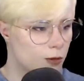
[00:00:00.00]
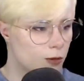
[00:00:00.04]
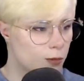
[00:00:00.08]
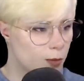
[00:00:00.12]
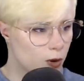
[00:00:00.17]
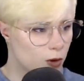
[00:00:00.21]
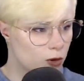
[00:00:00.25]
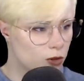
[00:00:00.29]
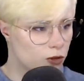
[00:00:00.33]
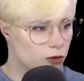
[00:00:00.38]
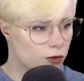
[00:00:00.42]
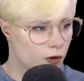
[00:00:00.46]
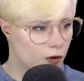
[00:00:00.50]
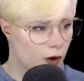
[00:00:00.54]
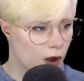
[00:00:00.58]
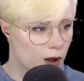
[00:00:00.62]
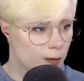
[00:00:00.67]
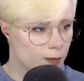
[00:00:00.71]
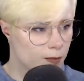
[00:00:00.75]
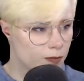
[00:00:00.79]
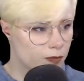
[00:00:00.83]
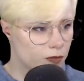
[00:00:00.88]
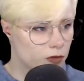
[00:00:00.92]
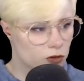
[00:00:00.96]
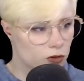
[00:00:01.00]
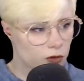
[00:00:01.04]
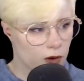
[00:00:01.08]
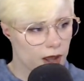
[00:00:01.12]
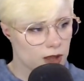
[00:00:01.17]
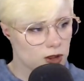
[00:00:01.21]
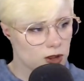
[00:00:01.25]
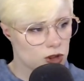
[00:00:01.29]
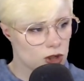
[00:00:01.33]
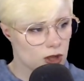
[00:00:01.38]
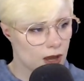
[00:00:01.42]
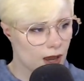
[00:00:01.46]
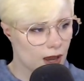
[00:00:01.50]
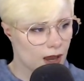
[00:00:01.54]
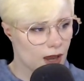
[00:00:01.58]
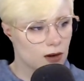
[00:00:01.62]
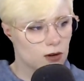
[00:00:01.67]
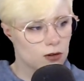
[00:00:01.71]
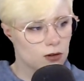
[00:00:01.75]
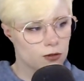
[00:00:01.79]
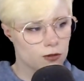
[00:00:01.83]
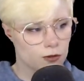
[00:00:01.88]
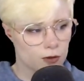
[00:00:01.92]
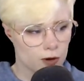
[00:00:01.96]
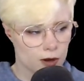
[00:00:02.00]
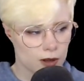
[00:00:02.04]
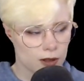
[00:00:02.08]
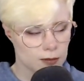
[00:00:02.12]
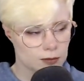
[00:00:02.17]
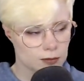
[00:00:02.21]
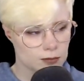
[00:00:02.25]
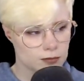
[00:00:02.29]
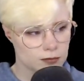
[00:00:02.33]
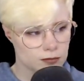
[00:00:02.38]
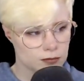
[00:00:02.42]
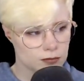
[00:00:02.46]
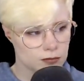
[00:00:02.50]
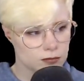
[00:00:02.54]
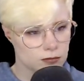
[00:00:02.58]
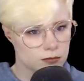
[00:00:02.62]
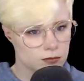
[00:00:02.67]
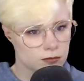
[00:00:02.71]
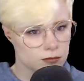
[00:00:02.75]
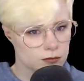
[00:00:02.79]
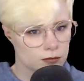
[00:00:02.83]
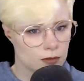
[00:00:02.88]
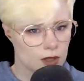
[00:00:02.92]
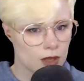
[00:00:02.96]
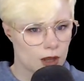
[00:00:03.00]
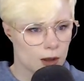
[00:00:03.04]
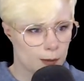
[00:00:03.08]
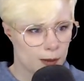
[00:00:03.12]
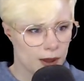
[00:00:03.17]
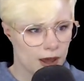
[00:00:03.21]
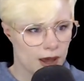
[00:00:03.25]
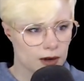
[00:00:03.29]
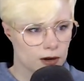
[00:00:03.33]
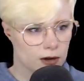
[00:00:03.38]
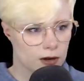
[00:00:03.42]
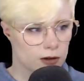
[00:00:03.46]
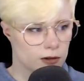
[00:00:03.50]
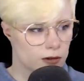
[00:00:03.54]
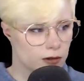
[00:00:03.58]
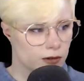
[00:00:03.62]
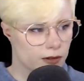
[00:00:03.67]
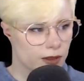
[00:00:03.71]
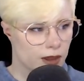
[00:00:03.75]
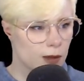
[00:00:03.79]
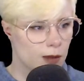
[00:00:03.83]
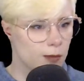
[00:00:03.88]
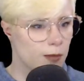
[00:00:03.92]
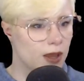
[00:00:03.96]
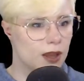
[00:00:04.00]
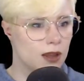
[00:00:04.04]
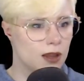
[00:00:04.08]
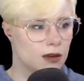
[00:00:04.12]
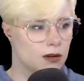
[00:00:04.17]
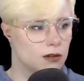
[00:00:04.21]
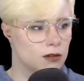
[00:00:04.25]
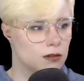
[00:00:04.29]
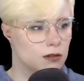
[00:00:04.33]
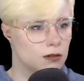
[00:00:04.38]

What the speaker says: both from scratch and from a pattern that I made